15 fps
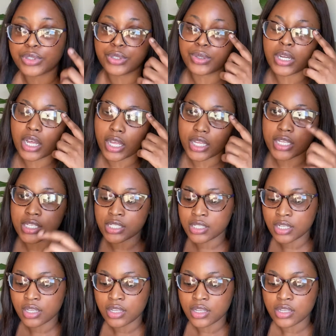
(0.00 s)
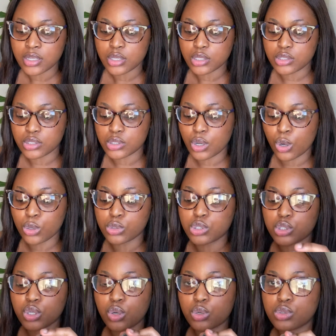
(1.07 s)
you guys. So
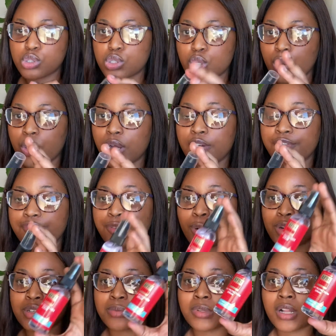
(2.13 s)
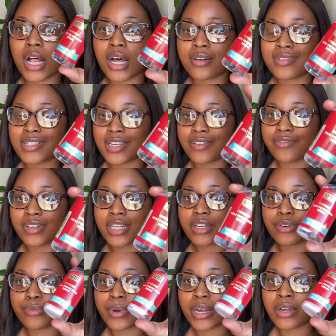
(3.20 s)
affordable. I would
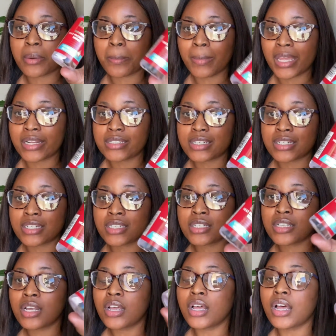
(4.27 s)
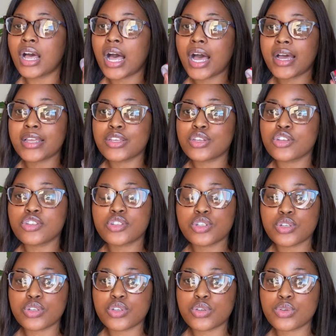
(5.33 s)
definitely recommend it. I used
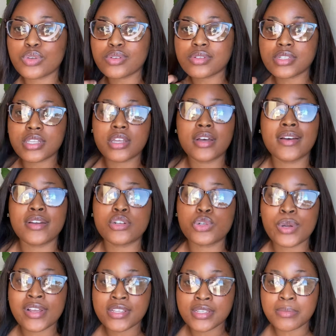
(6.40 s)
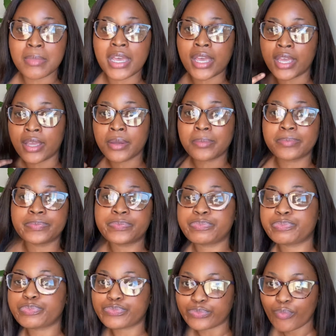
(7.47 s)
to use the Tresemme,
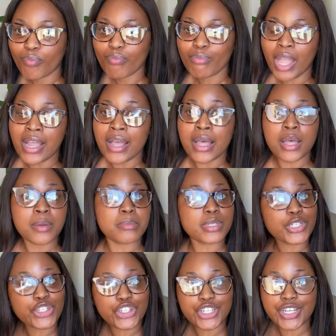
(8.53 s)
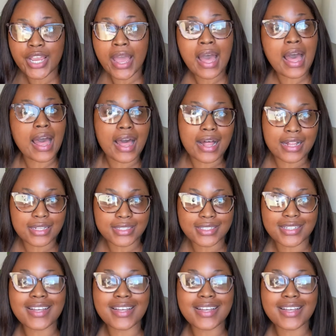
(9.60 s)
but child